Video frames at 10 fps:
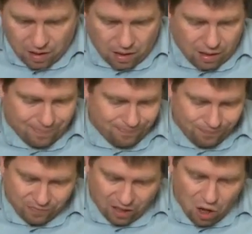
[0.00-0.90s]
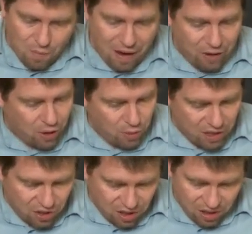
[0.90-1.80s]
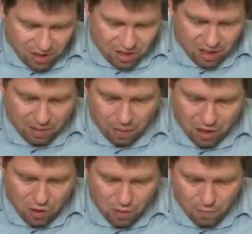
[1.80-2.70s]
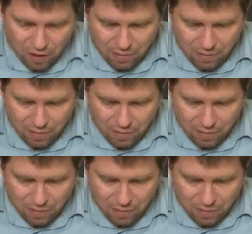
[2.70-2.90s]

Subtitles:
The Homeric question concerning by whom,